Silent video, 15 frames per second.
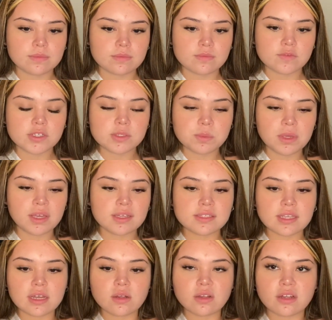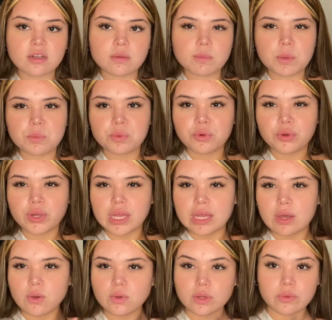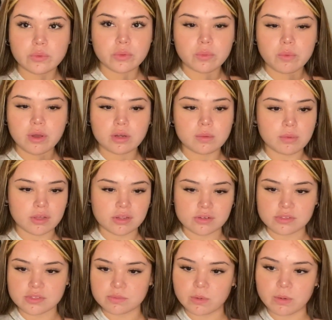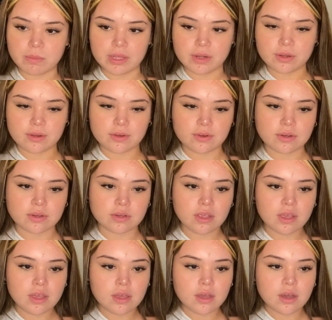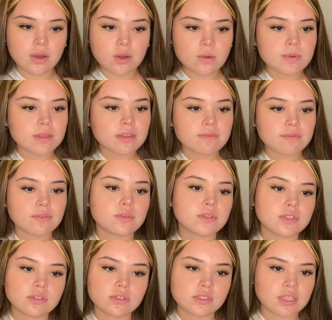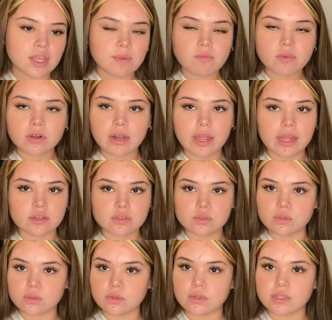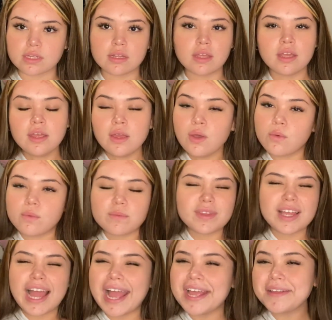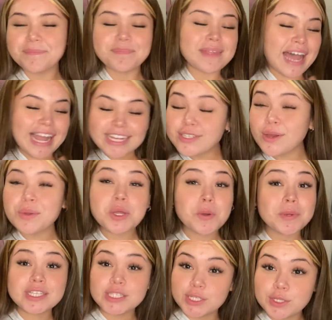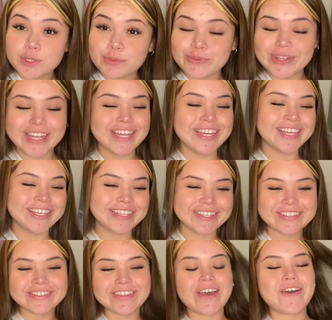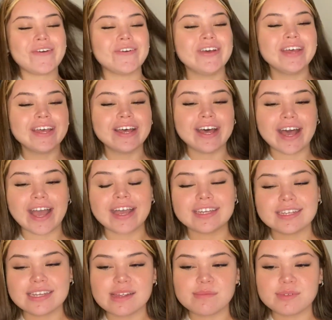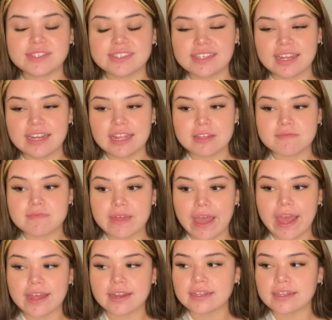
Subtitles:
just because like a lot of people were like, oh no, the water bottle is more better, or oh, but the food dish is like more natural, and I don't know what to do. So I ended up just getting him that.